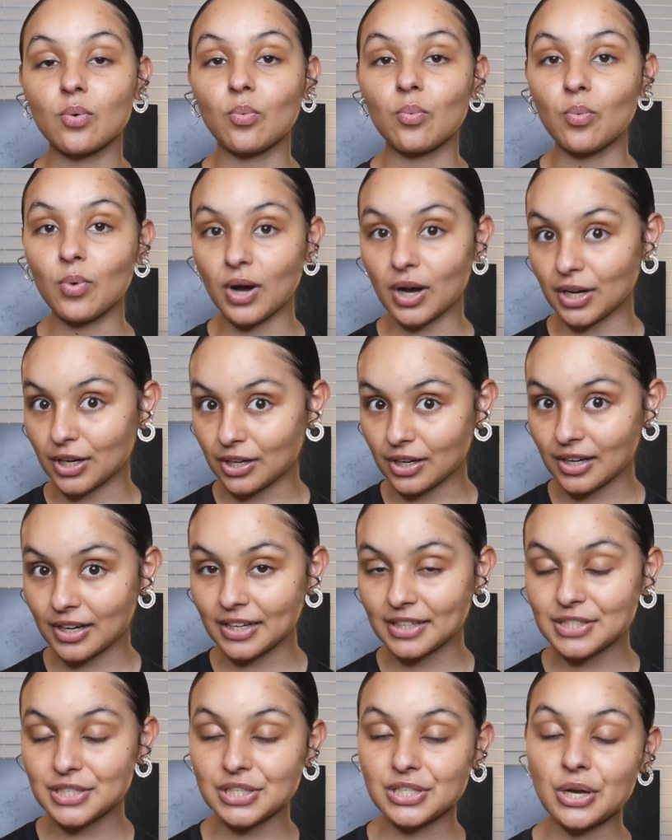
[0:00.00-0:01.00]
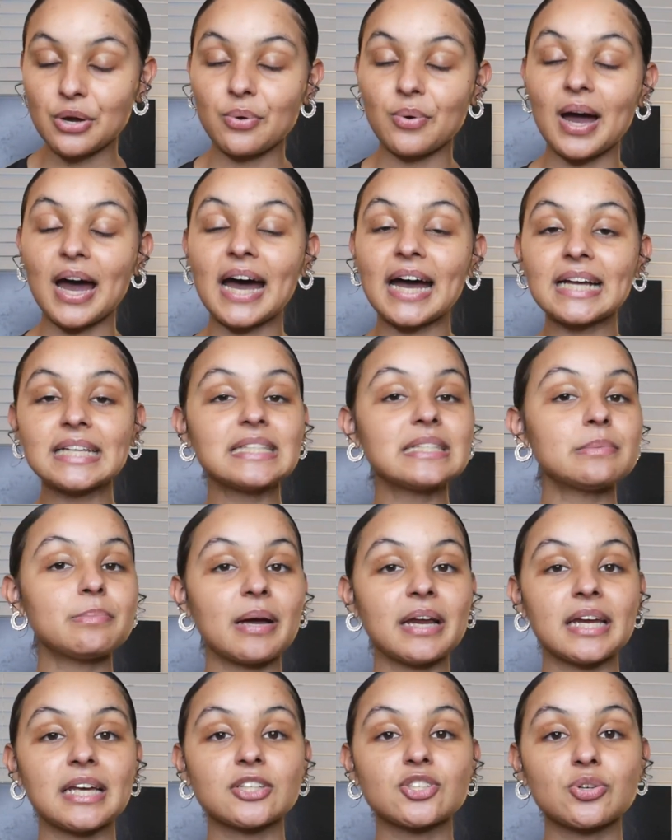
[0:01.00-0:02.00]
water. So I did
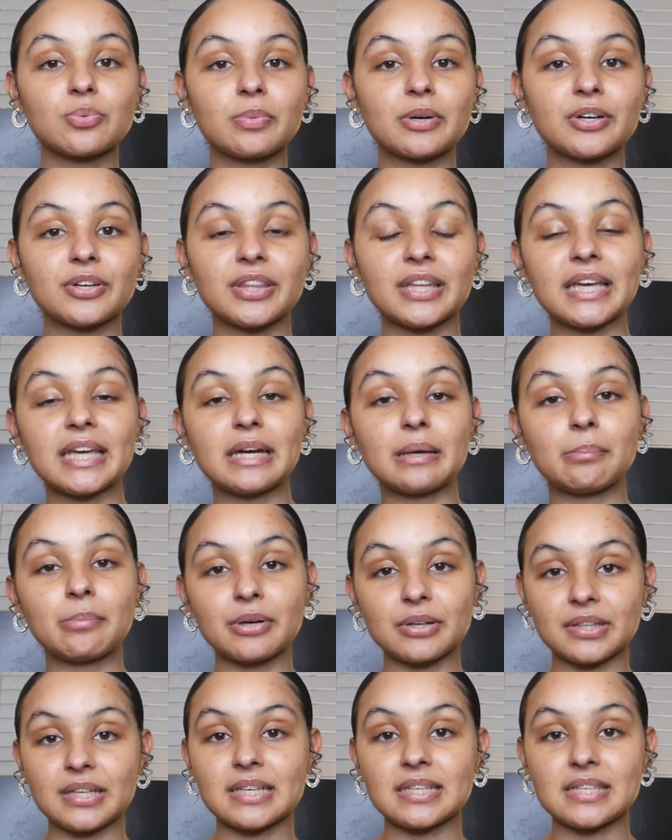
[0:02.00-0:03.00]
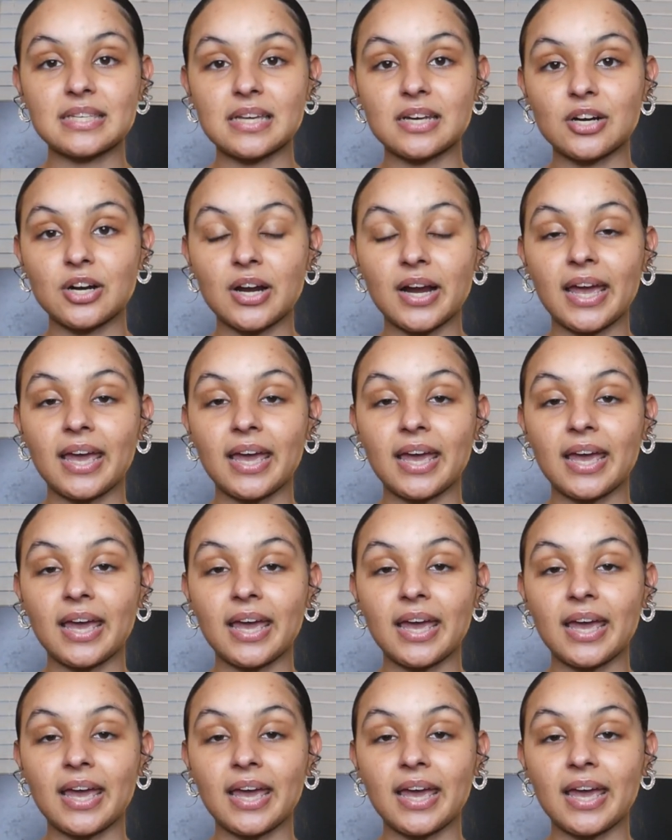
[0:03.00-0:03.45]
my natural birth in a birthing center,